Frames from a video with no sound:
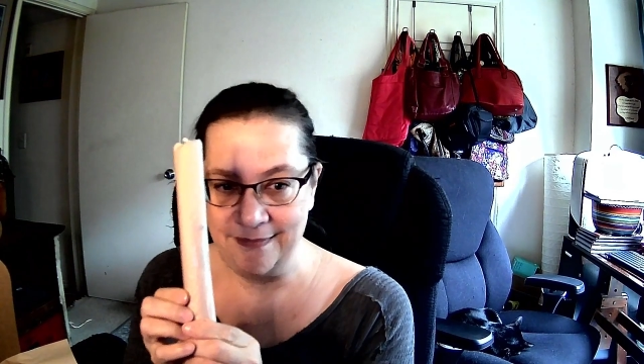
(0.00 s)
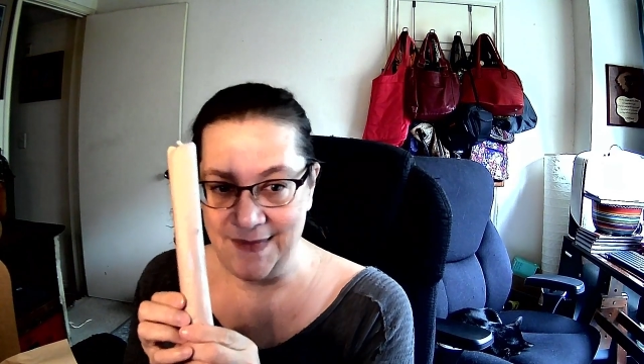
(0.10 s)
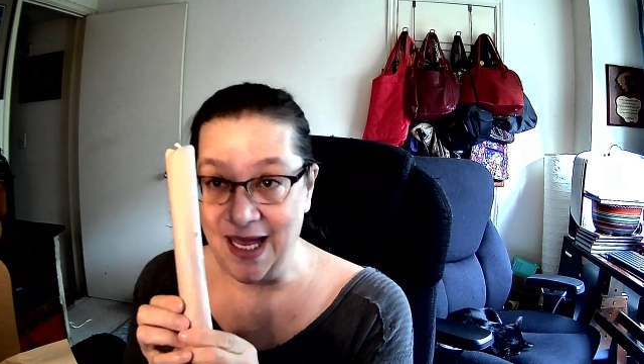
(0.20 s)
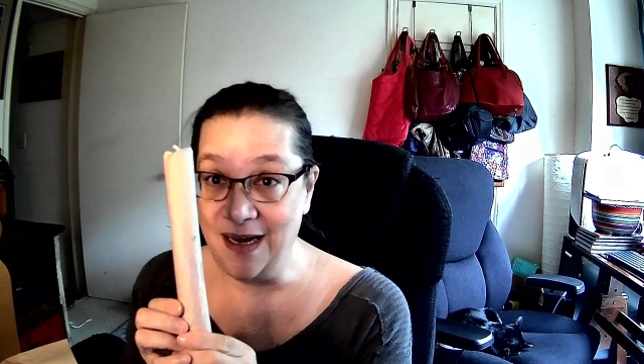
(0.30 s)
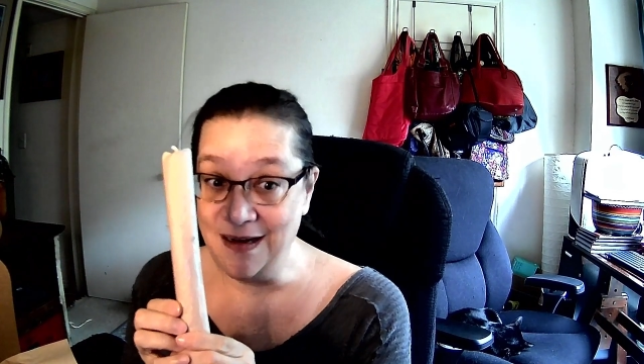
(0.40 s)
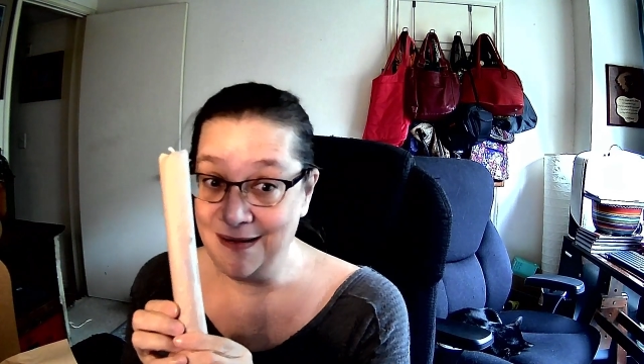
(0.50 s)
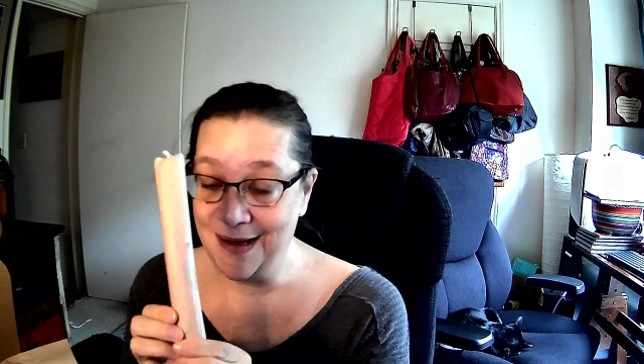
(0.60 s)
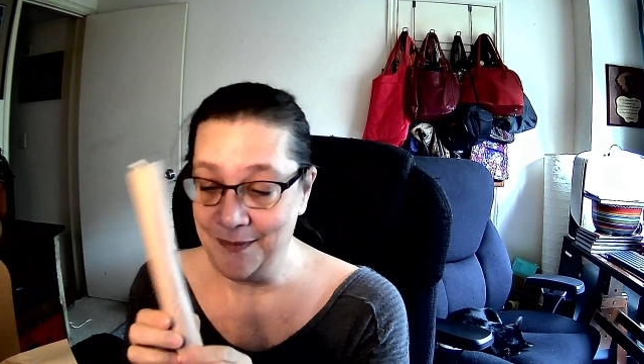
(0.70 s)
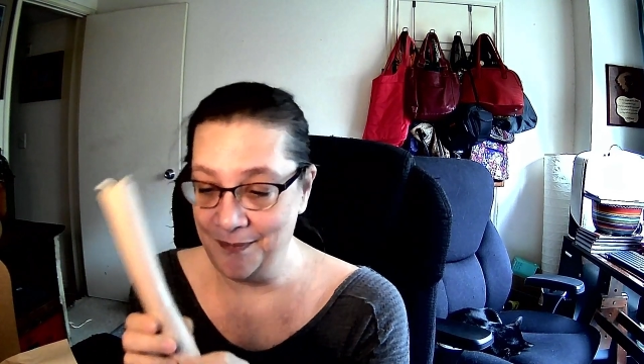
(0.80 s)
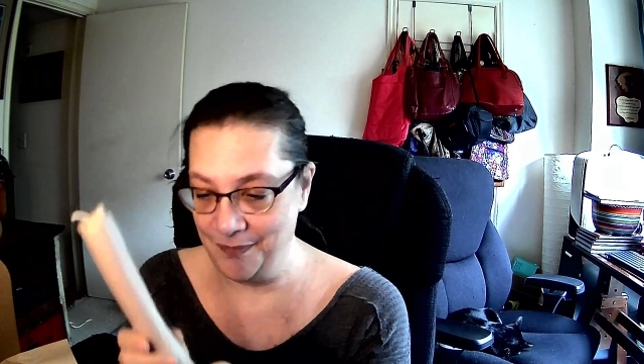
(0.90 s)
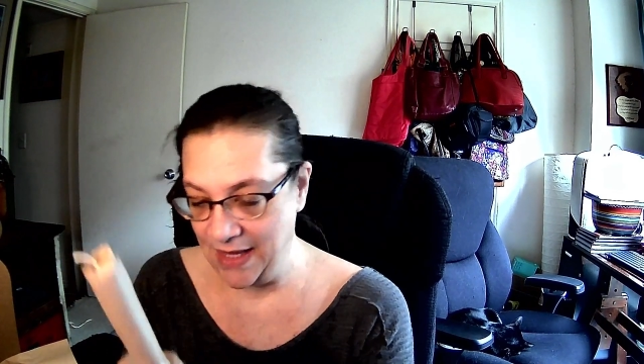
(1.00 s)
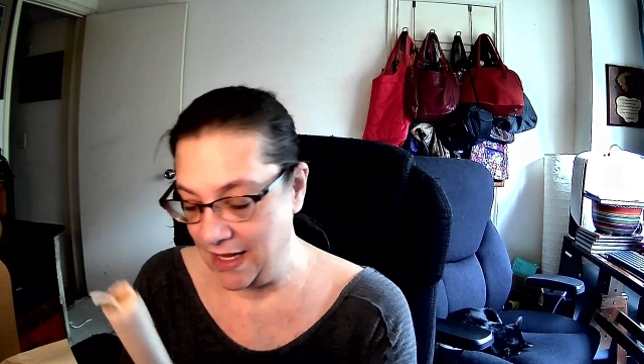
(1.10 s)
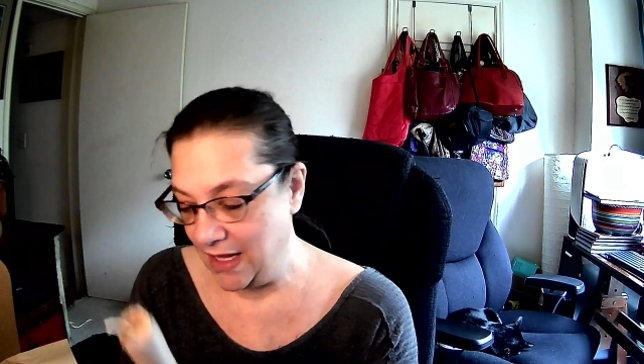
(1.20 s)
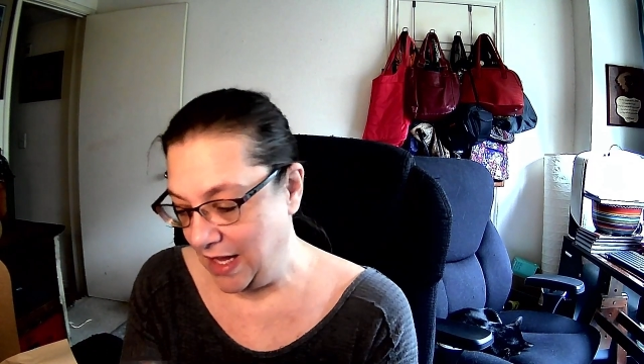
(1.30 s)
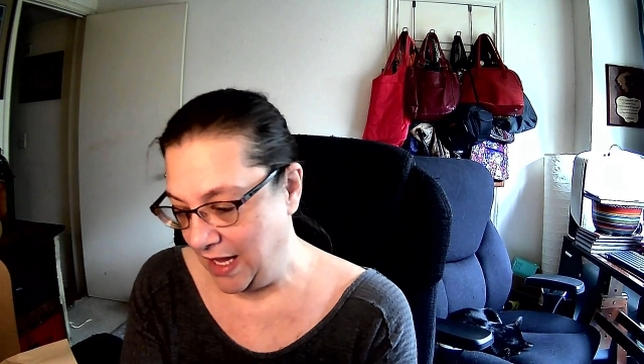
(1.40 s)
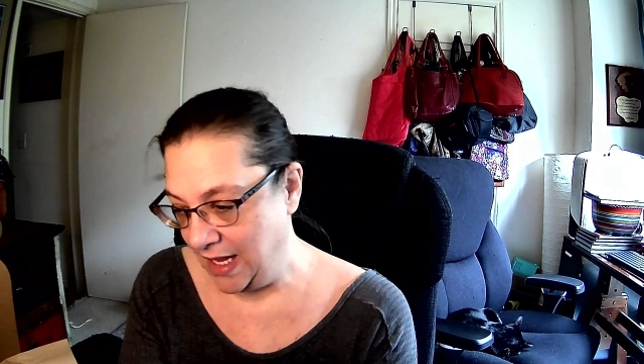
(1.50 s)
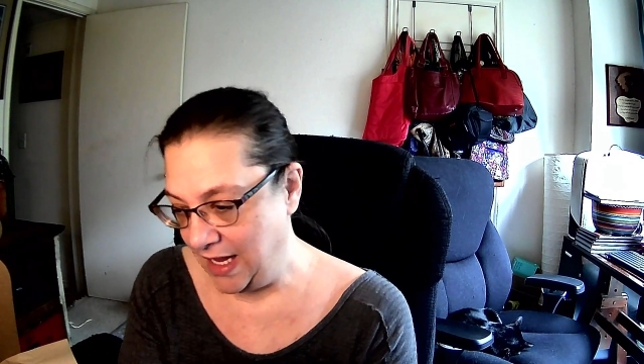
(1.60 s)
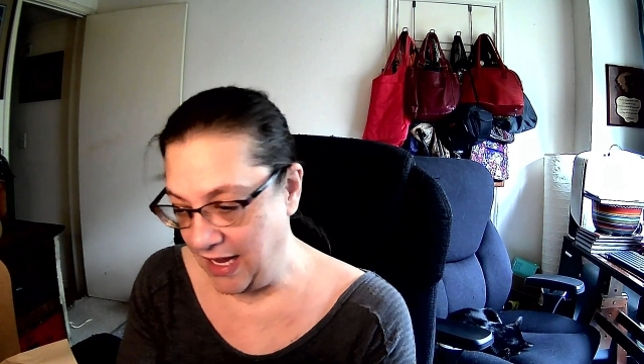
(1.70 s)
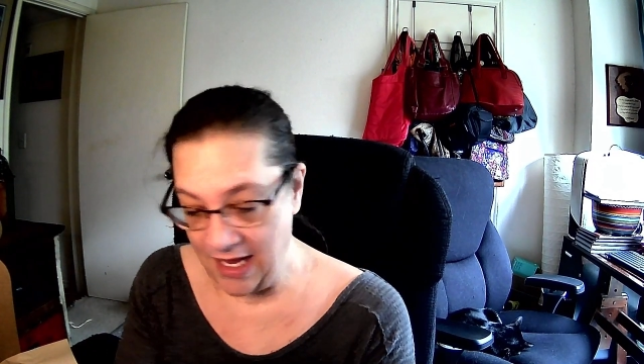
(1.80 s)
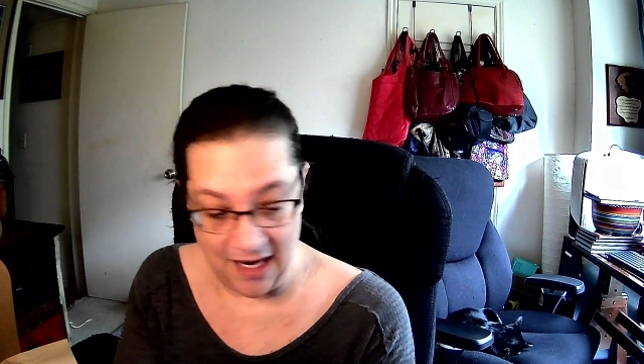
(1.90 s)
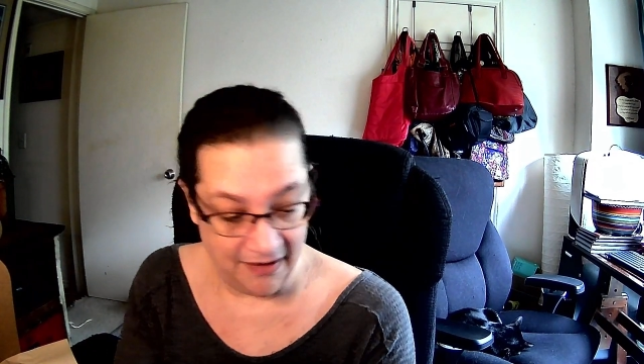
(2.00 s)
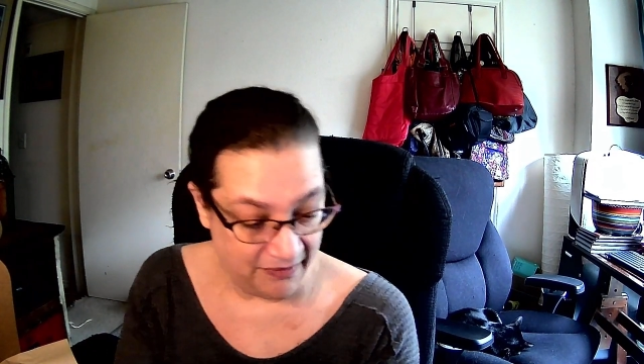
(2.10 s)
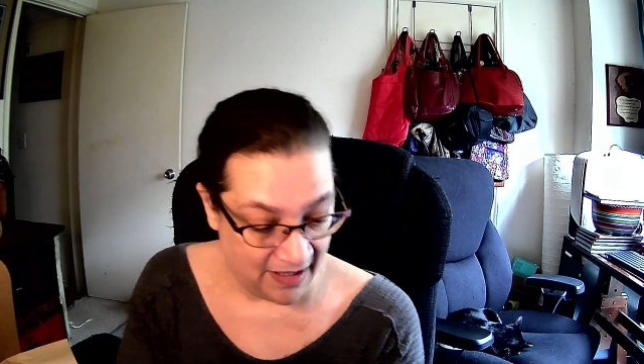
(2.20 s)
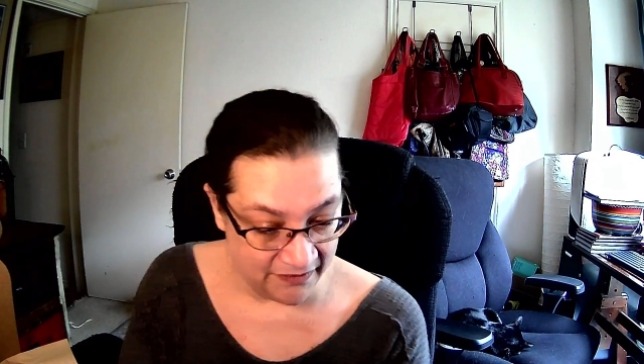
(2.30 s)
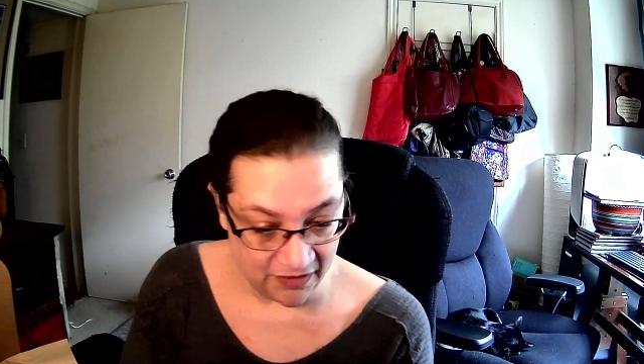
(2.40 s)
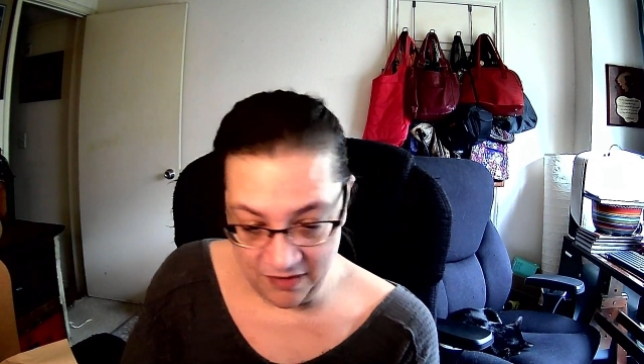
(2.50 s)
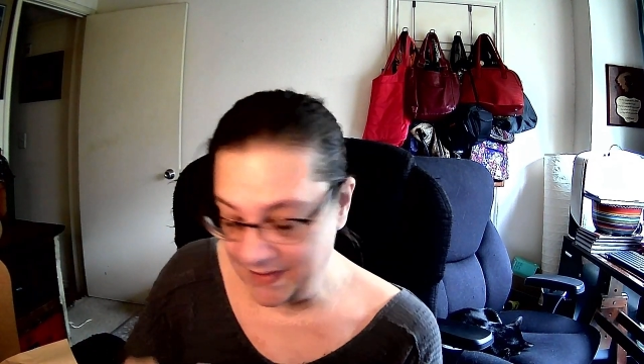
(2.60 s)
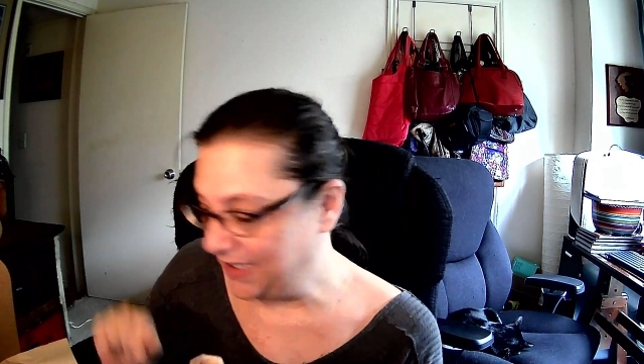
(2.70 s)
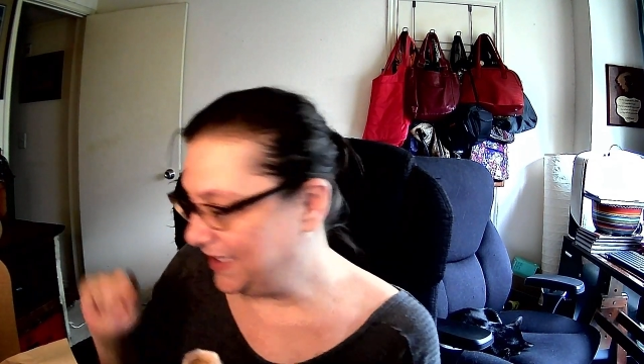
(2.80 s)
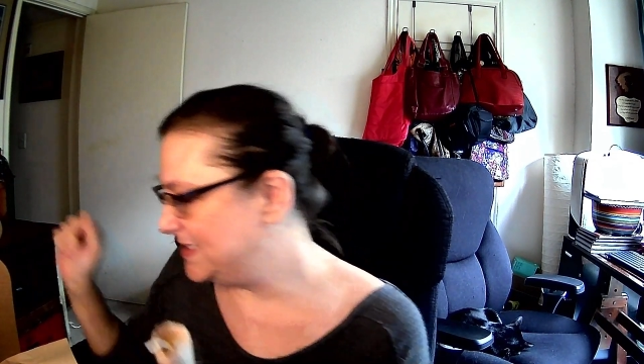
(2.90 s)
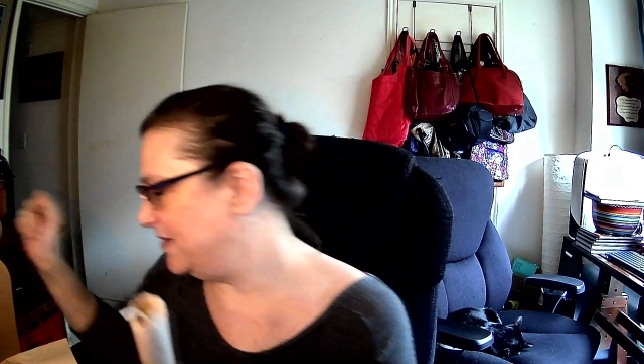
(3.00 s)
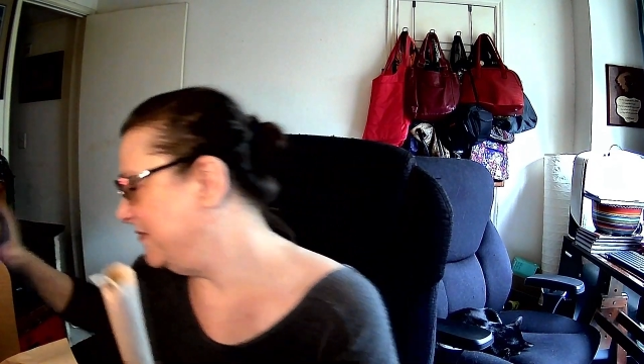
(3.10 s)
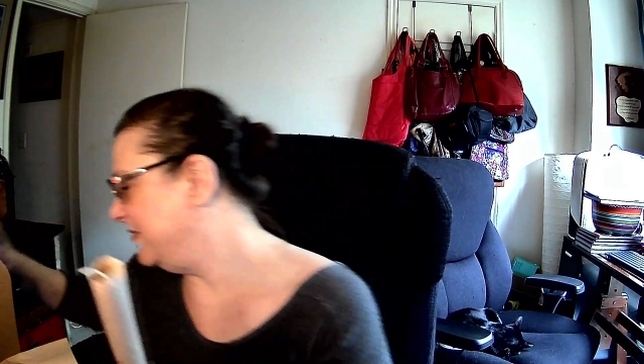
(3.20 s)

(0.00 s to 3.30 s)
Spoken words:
Candle time. And I've learned my lesson